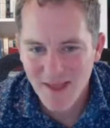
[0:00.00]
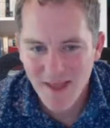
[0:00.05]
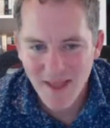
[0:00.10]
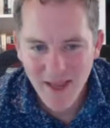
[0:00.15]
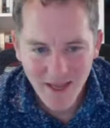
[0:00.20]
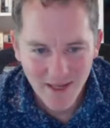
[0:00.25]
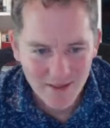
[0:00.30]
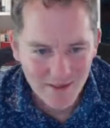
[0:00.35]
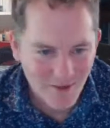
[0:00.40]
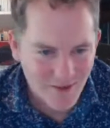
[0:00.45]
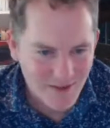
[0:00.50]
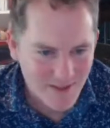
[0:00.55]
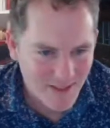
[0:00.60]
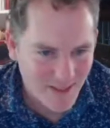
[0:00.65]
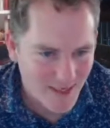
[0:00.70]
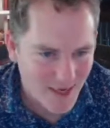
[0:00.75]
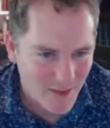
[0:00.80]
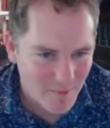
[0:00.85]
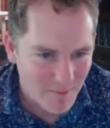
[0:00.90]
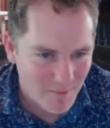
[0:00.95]
It looks
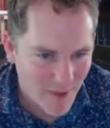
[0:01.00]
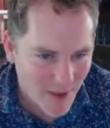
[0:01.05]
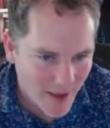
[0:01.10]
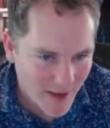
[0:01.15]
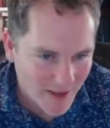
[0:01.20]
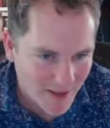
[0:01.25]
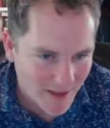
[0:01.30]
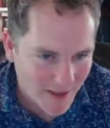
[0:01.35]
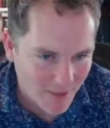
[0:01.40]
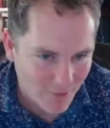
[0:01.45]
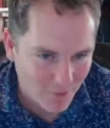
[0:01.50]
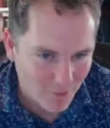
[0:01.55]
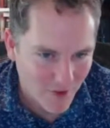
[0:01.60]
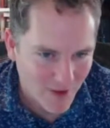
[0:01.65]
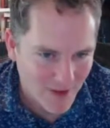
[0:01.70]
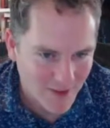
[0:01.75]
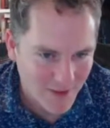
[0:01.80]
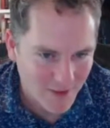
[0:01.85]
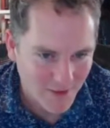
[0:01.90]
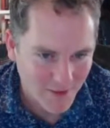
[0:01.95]
like I'm back at
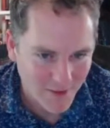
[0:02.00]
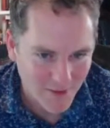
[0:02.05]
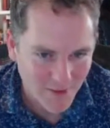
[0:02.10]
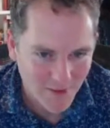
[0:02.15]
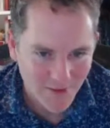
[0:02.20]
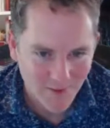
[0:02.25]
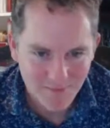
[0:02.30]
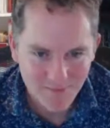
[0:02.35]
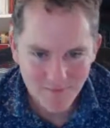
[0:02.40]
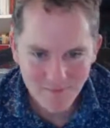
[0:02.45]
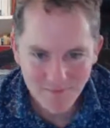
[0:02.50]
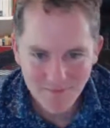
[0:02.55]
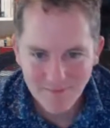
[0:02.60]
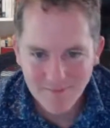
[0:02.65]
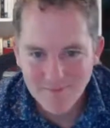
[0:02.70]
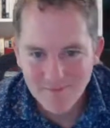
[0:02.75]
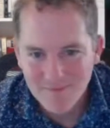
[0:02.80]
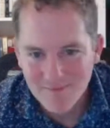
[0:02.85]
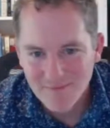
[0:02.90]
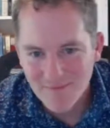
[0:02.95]
regular,
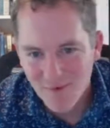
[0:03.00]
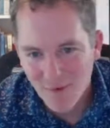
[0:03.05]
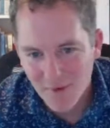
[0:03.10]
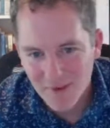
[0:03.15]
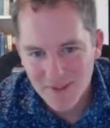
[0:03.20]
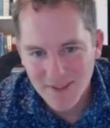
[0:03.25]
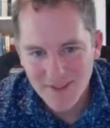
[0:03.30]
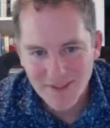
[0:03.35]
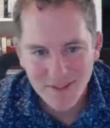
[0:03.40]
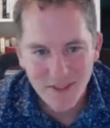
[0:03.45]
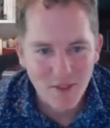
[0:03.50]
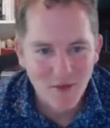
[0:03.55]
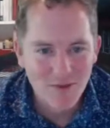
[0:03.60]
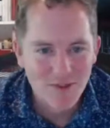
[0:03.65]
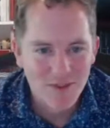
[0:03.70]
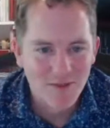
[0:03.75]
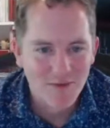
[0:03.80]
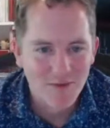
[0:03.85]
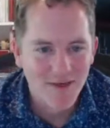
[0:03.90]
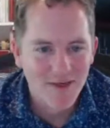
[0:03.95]
or at least
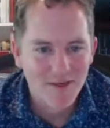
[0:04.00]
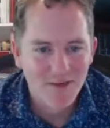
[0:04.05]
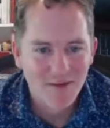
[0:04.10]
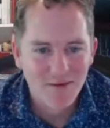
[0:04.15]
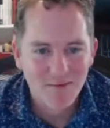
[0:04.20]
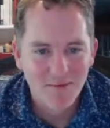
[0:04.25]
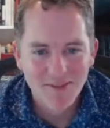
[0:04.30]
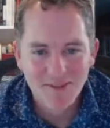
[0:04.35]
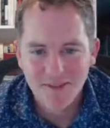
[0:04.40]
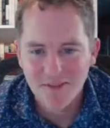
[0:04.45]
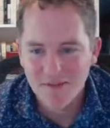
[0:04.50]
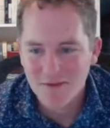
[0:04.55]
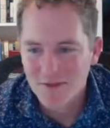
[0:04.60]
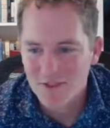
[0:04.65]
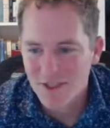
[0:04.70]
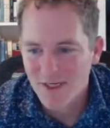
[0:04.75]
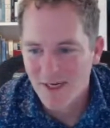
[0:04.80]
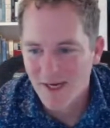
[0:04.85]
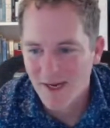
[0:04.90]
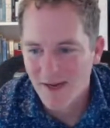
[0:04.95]
close to regular
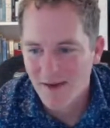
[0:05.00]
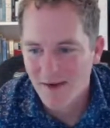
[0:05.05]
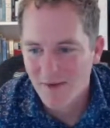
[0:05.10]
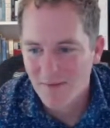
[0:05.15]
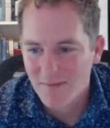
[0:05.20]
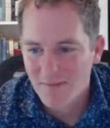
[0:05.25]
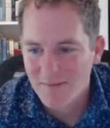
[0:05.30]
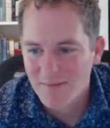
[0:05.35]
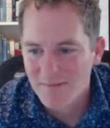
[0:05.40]
resolution now.